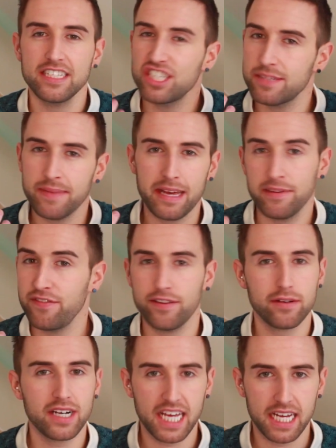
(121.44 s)
this just made me
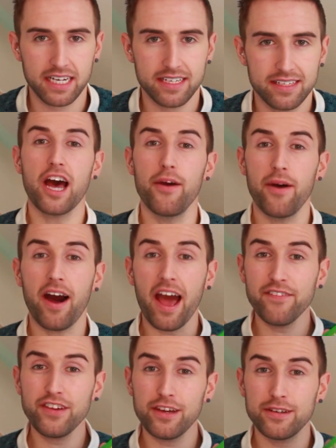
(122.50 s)
feel clean. So I
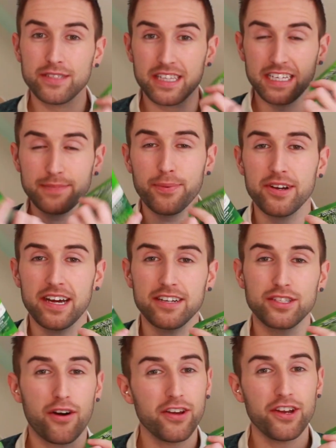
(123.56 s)
have used these
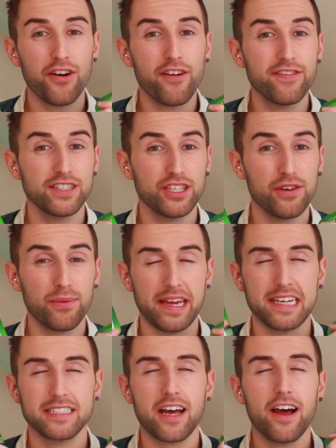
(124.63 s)
products on and off for 2
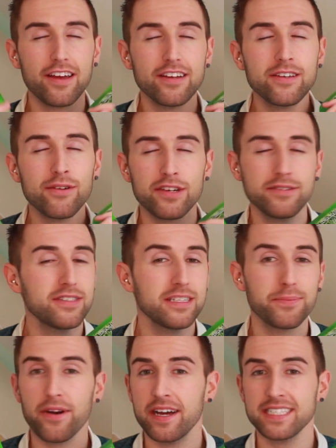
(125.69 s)
weeks. I could not use
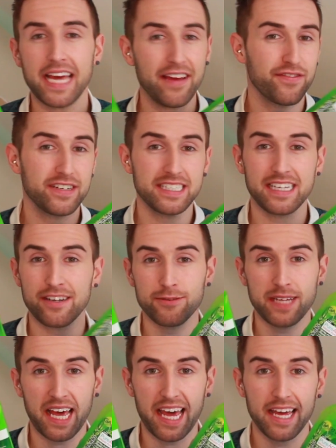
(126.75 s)
this product every
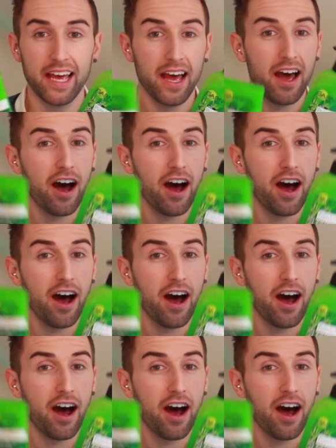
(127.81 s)
single day.